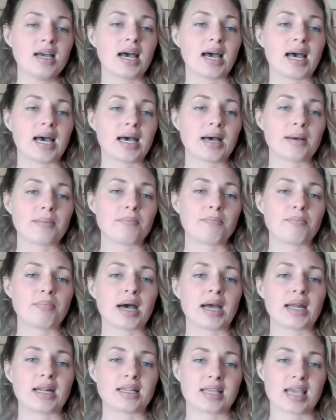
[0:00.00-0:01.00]

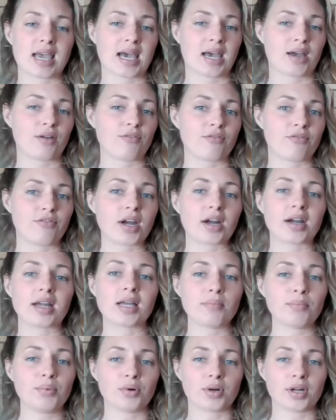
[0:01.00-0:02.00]
But yeah, very
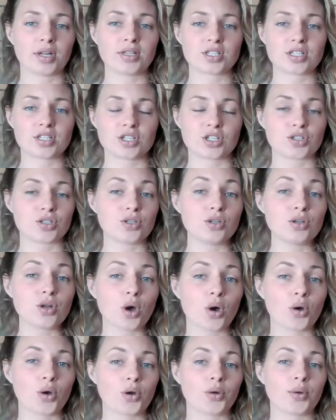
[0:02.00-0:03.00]
important to just
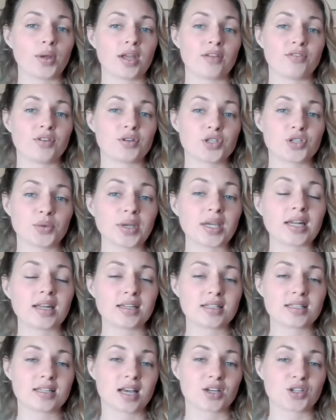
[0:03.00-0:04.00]
know if you're doing an
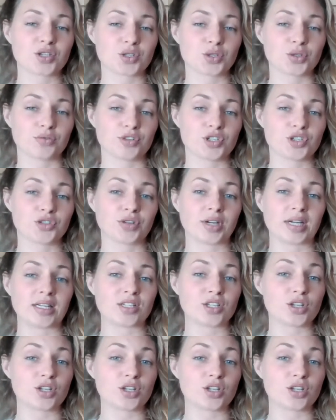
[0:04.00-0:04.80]
international retreat,